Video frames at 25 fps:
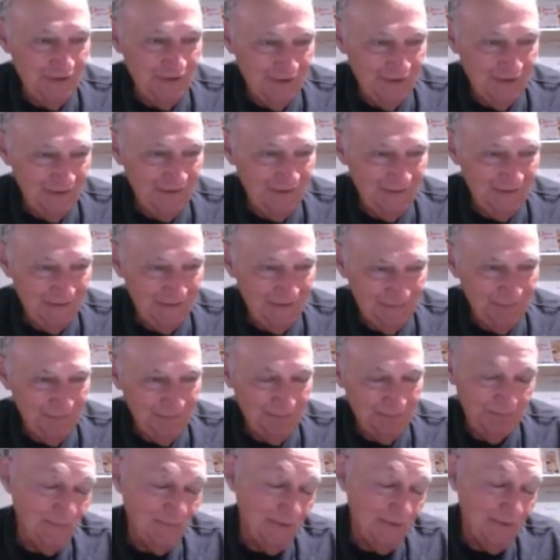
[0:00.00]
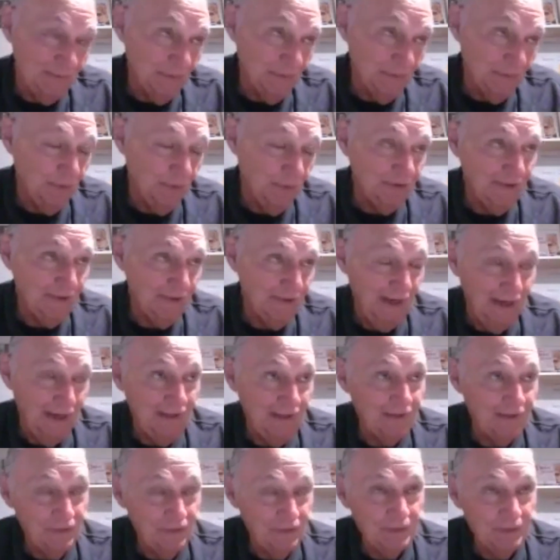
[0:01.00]
I don't want to call it
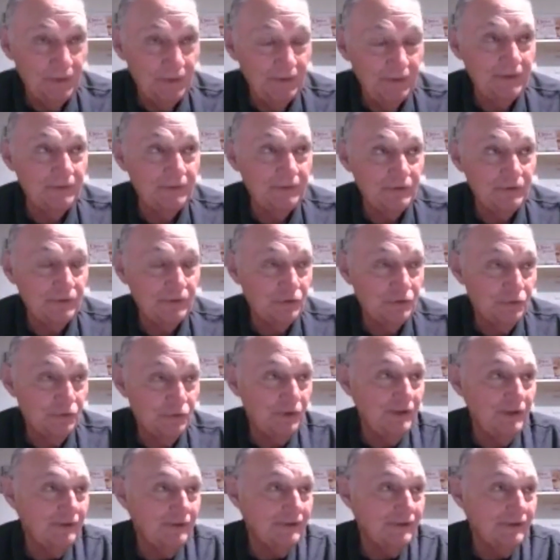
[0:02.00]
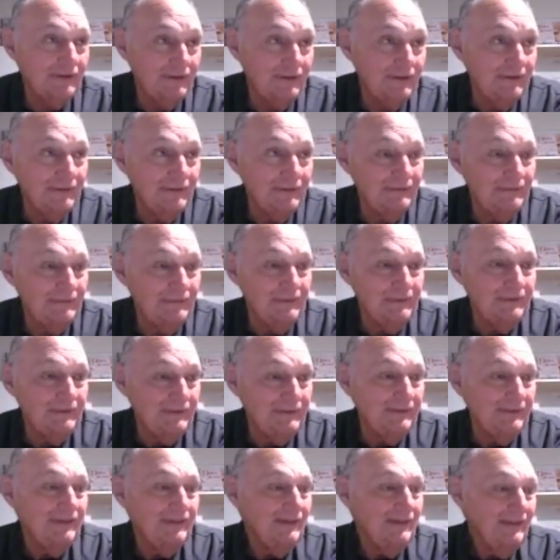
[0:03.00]
gangs, but there was the street,
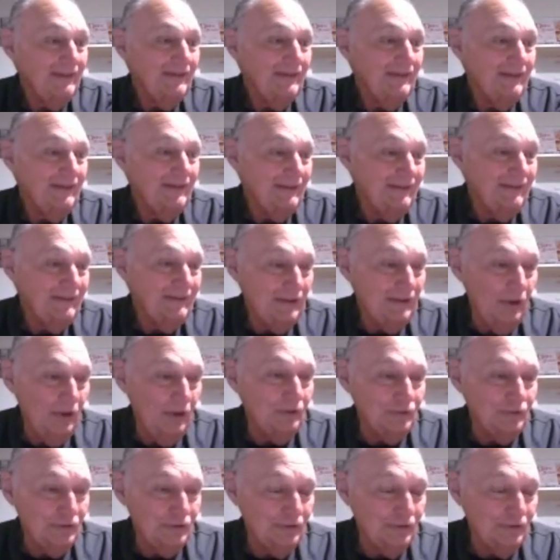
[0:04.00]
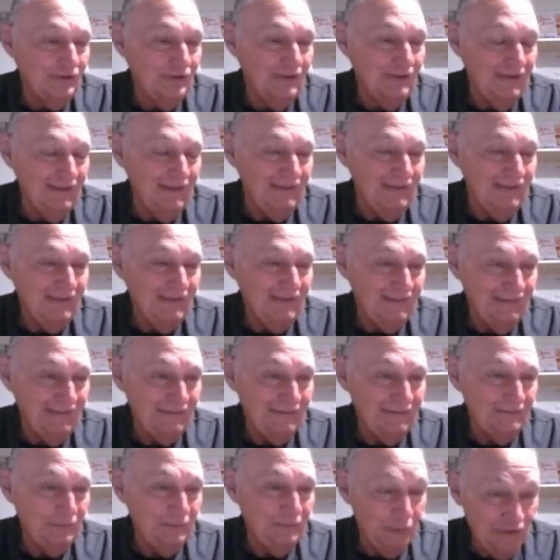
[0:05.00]
the culture,
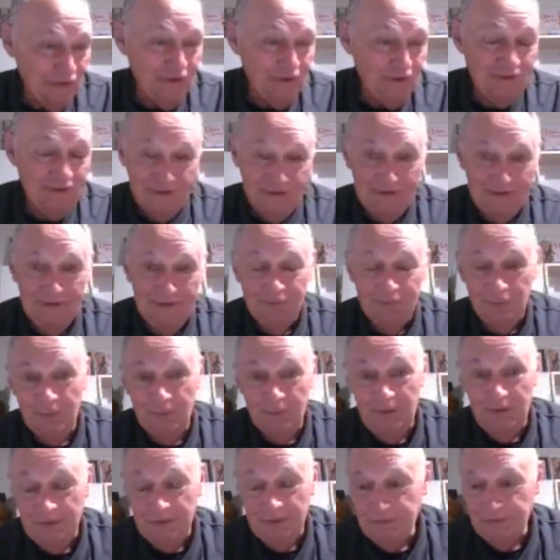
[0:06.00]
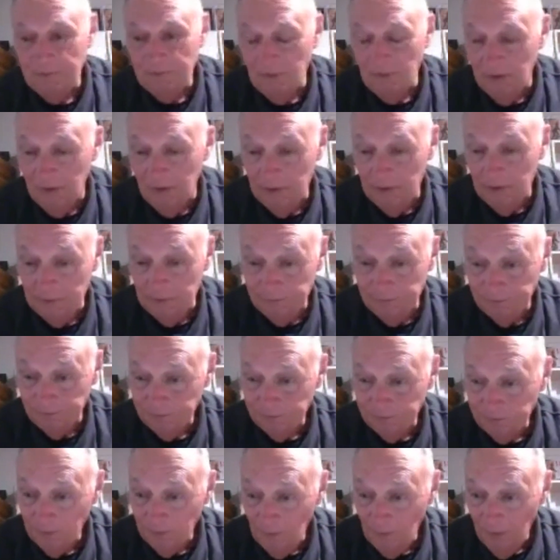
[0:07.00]
and fortunately for me,
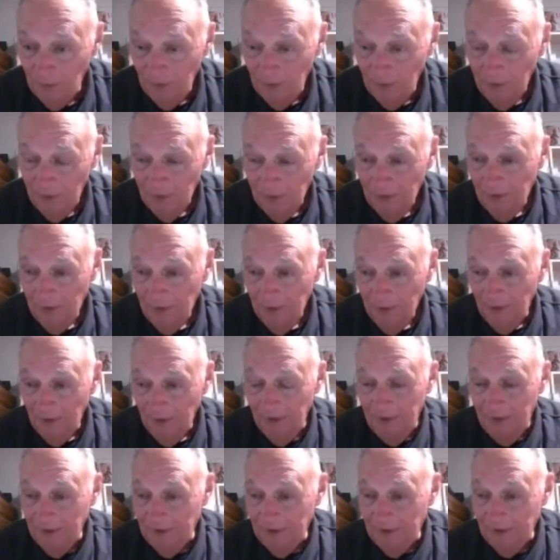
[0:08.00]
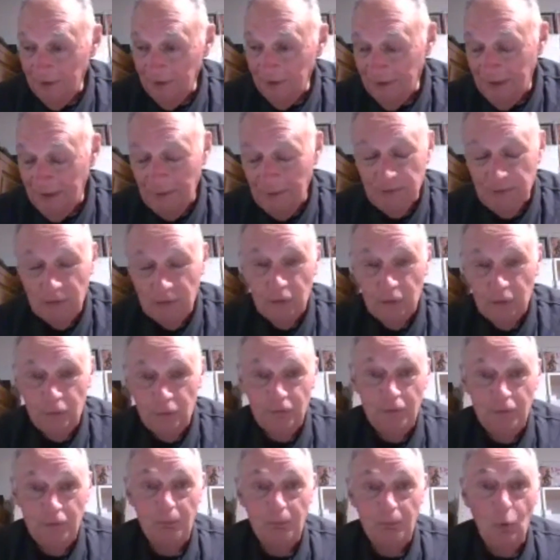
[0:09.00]
I had an aptitude
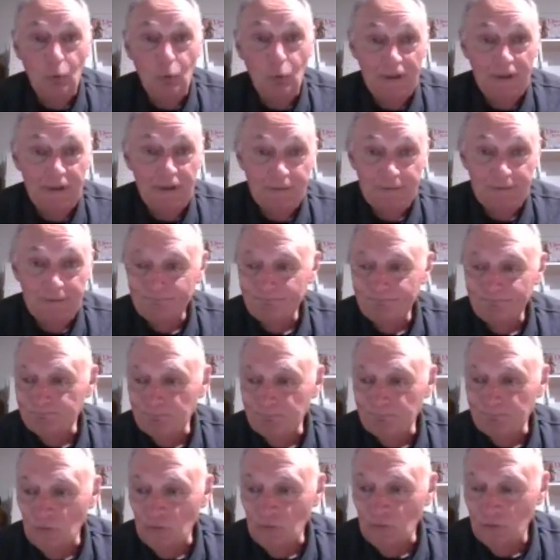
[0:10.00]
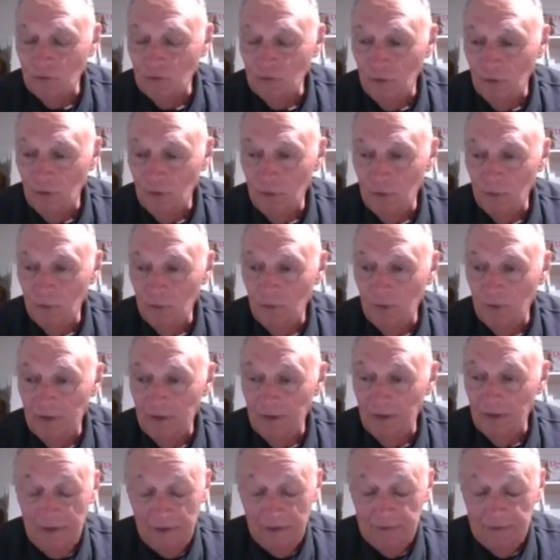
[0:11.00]
for bowling. So
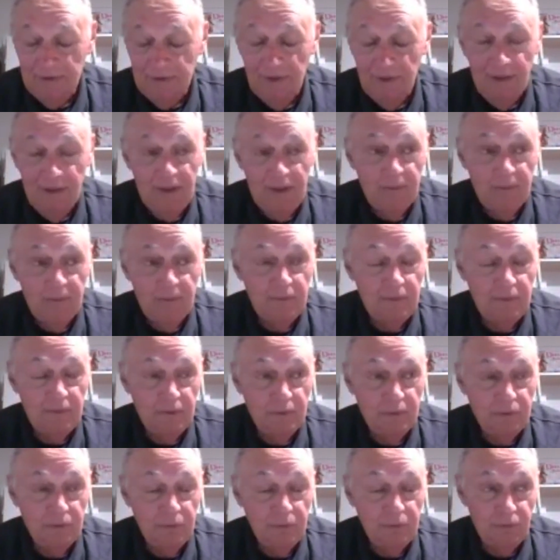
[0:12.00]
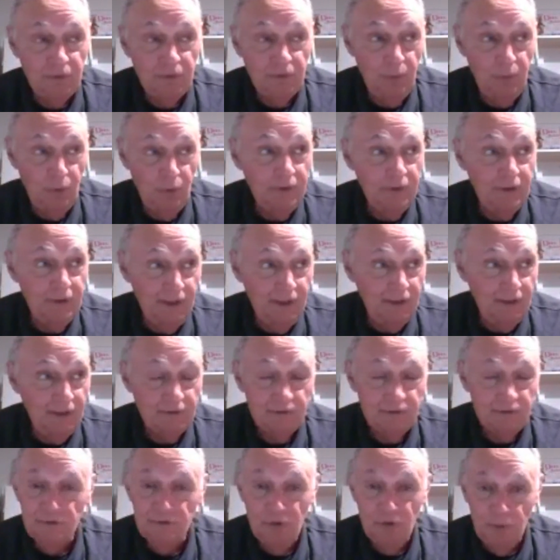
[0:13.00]
at that time, there were three bowling
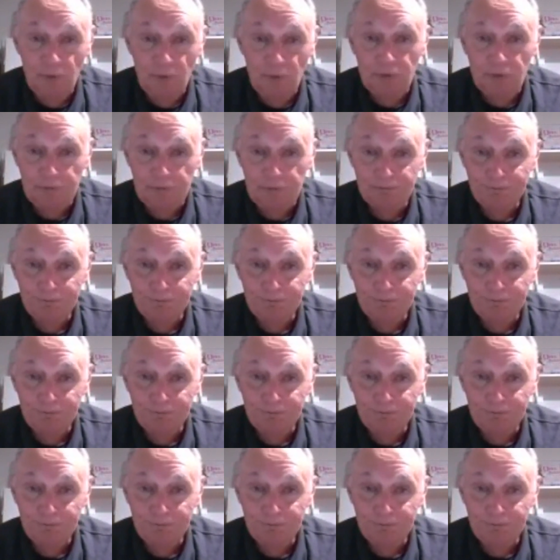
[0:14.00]
alleys in Hoboken.